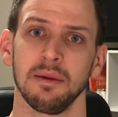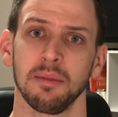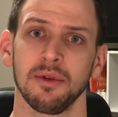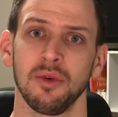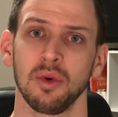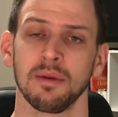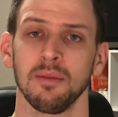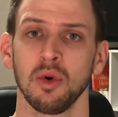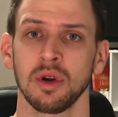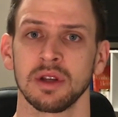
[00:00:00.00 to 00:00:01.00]
before the
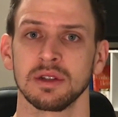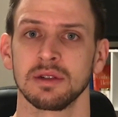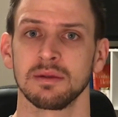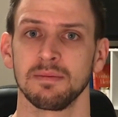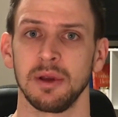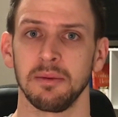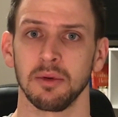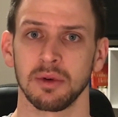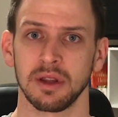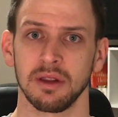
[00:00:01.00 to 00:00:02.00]
mortgage
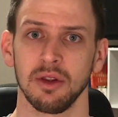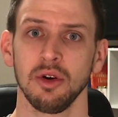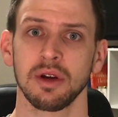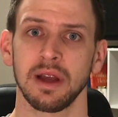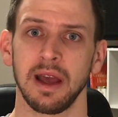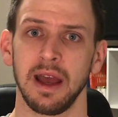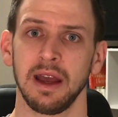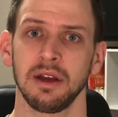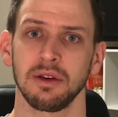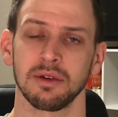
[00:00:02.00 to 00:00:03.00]
people can look
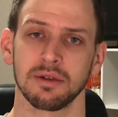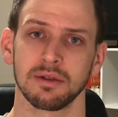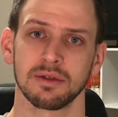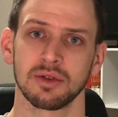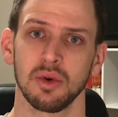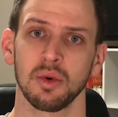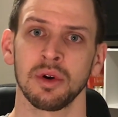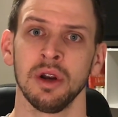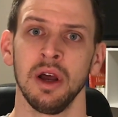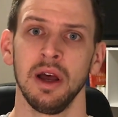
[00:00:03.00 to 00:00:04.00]
at your
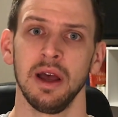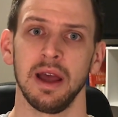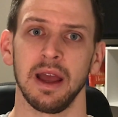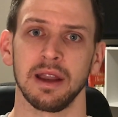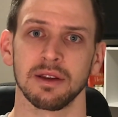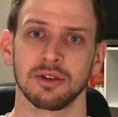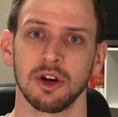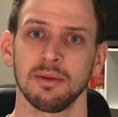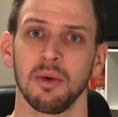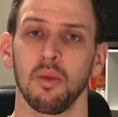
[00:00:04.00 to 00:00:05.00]
score and
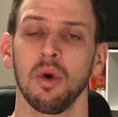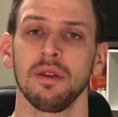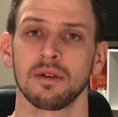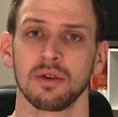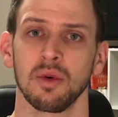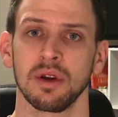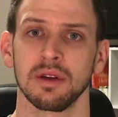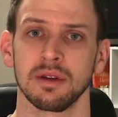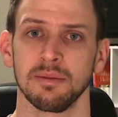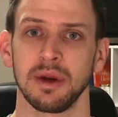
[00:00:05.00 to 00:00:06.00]
determine what they're going
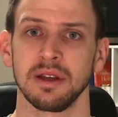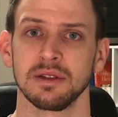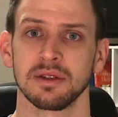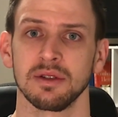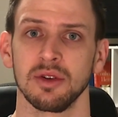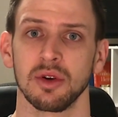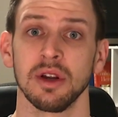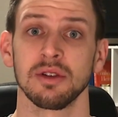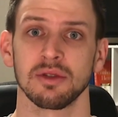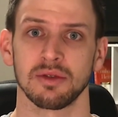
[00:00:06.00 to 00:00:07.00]
to base your
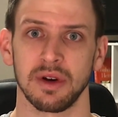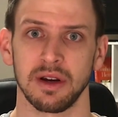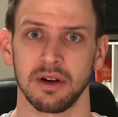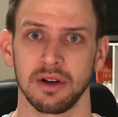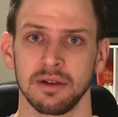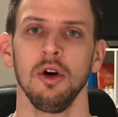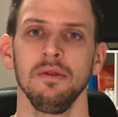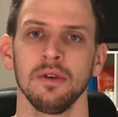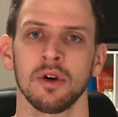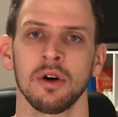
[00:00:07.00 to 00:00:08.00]
interest rate on.
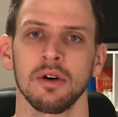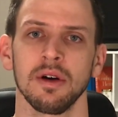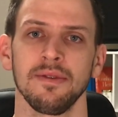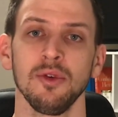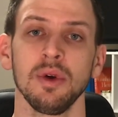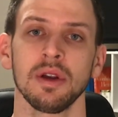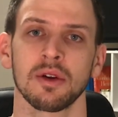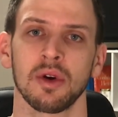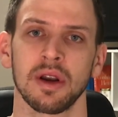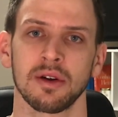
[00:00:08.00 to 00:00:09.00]
Overall, if you get a
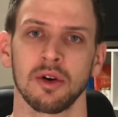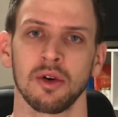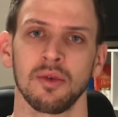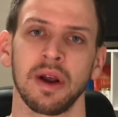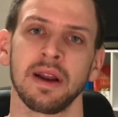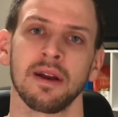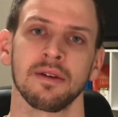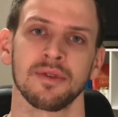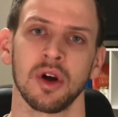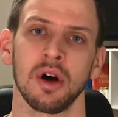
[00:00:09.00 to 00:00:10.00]
credit card right
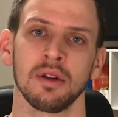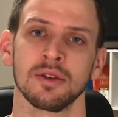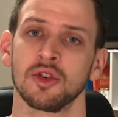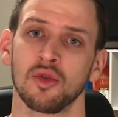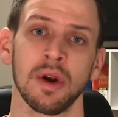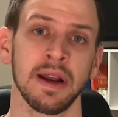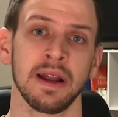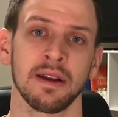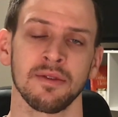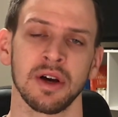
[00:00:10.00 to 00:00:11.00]
out of college or right
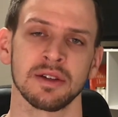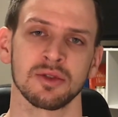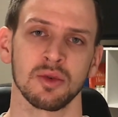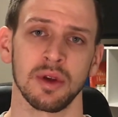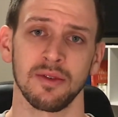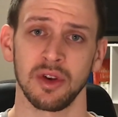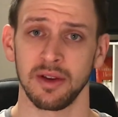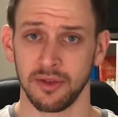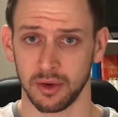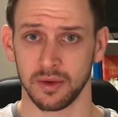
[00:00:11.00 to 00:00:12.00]
out of high school, even
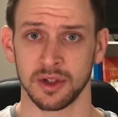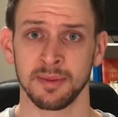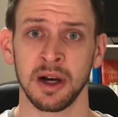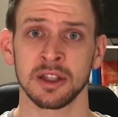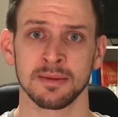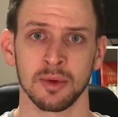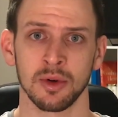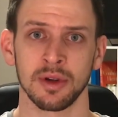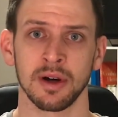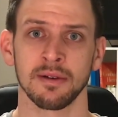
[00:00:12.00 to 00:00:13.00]
if you're
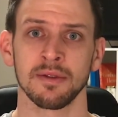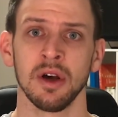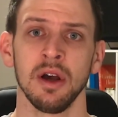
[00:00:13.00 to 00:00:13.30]
responsible enough,